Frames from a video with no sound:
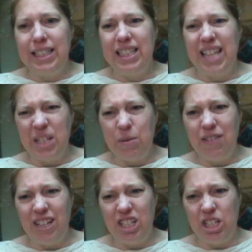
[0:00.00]
That's what a
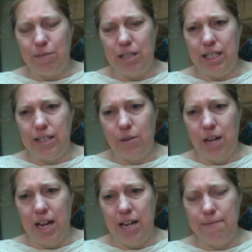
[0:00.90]
vegetable is,
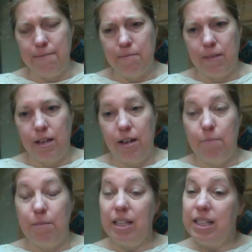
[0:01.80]
okay?
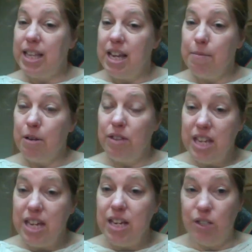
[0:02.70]
But let's think about
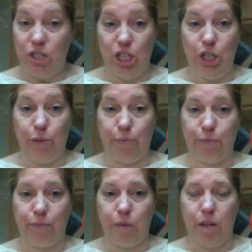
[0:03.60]
these two,
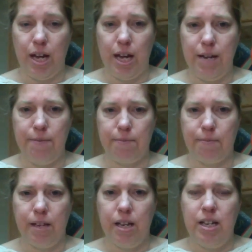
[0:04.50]
okay?
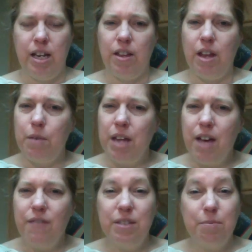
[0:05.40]
Now that we
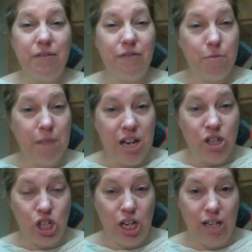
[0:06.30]
have some
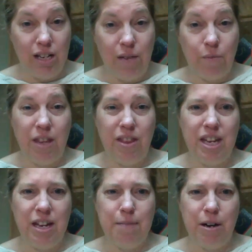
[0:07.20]
information and we
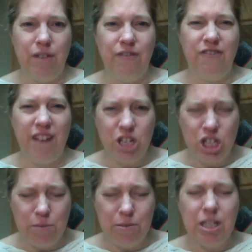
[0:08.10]
think about a
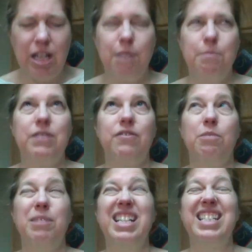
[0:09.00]
vegetable comes from a